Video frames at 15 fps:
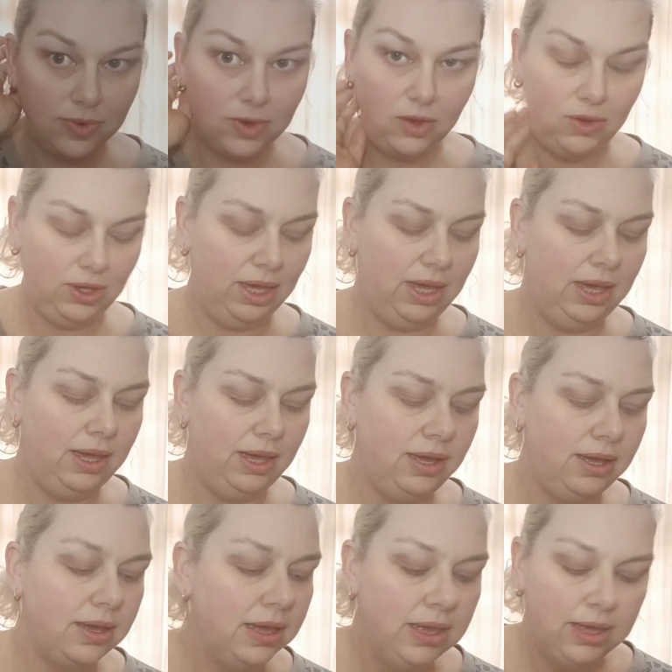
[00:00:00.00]
Okay.
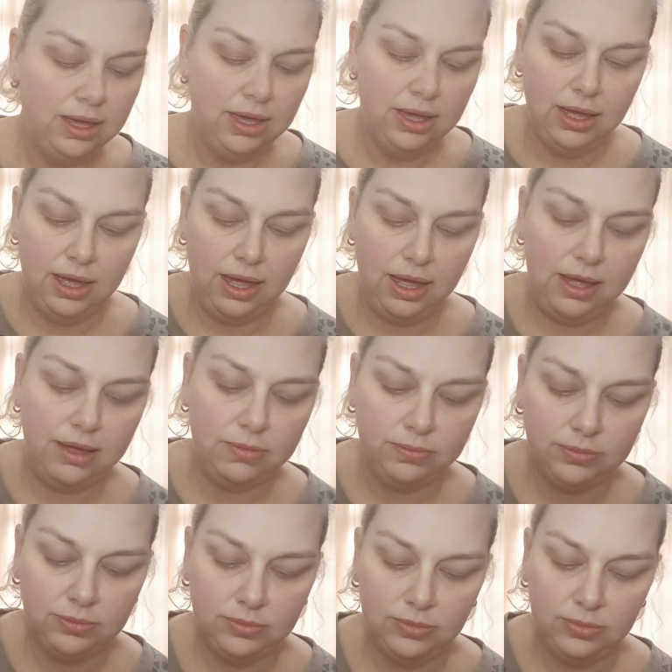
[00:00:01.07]

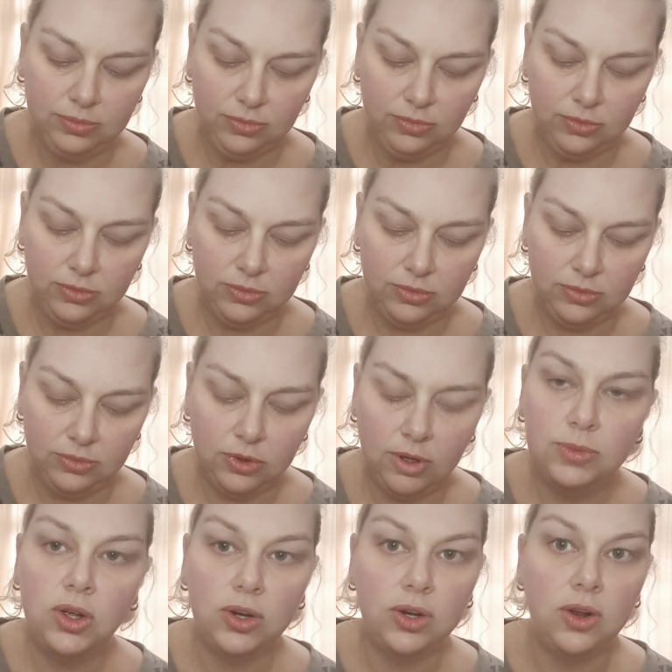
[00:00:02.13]
I'm
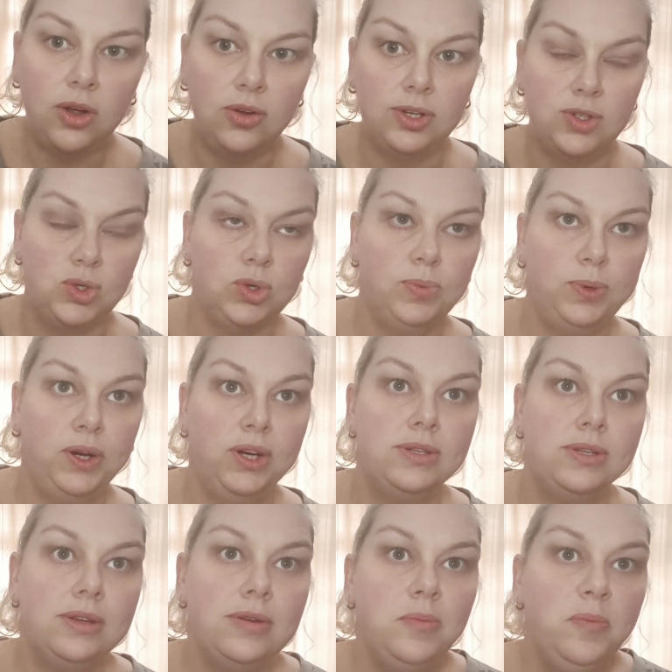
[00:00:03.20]
not an overly tall
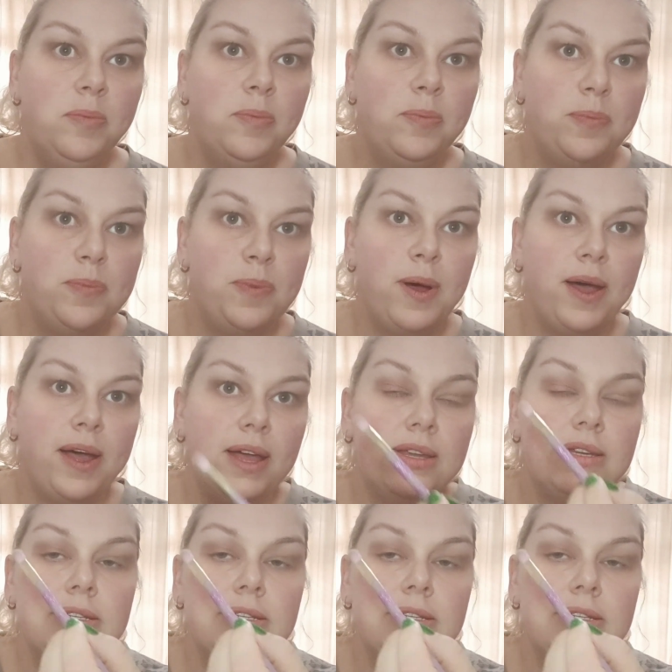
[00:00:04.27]
person, but